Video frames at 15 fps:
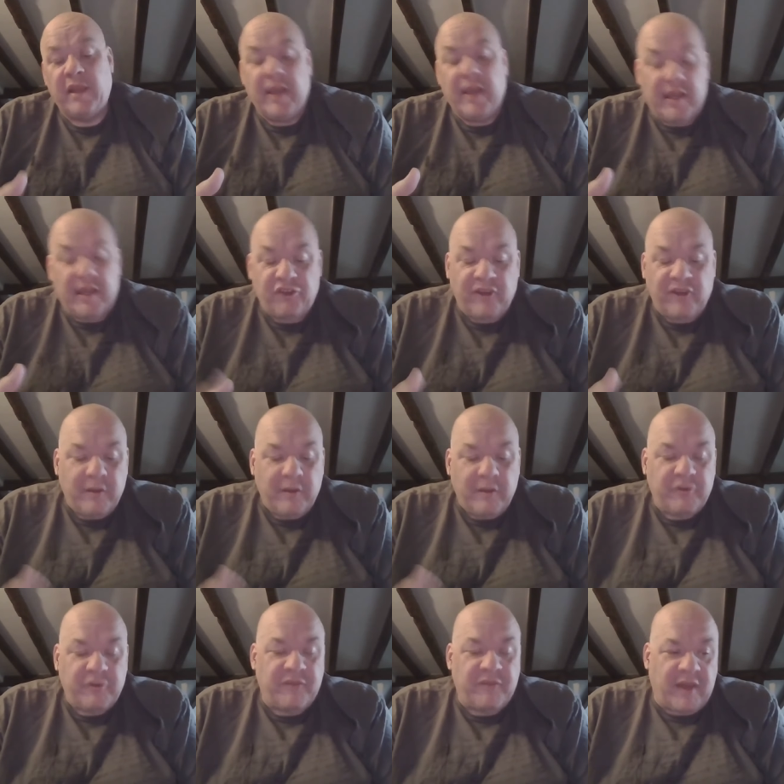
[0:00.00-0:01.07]
Initially, it was
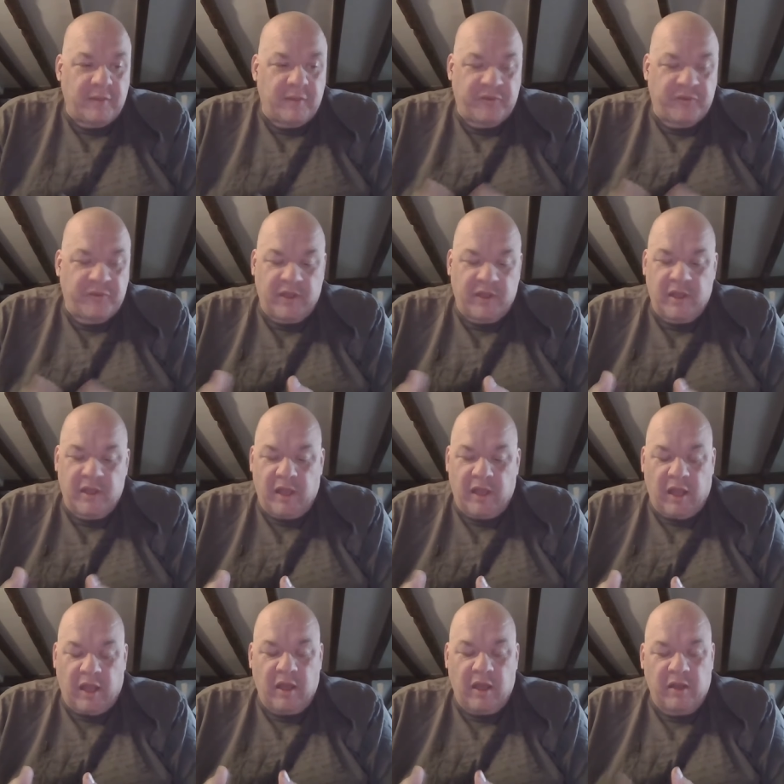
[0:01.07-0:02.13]
developed uh,
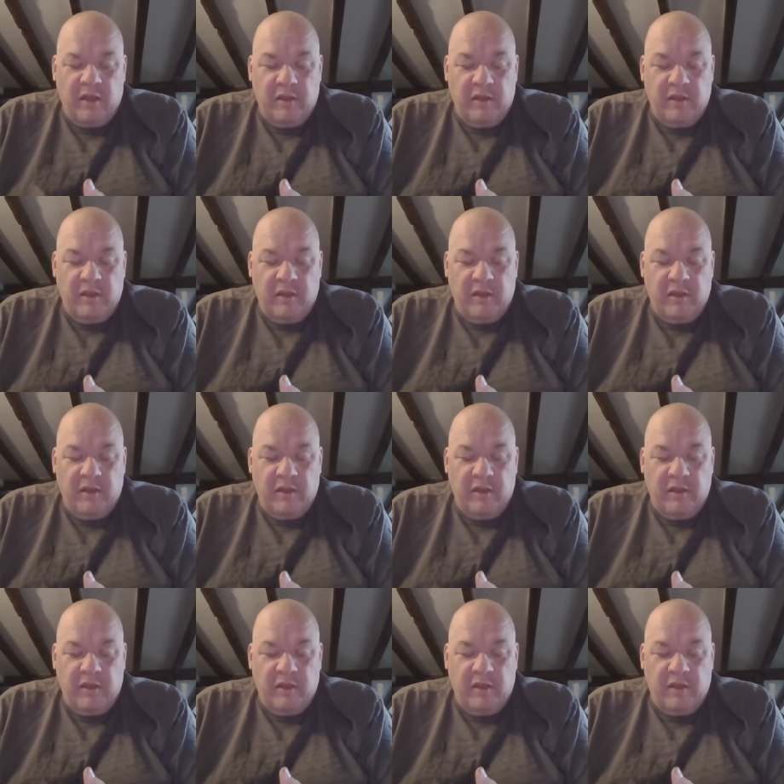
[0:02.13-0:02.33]
a,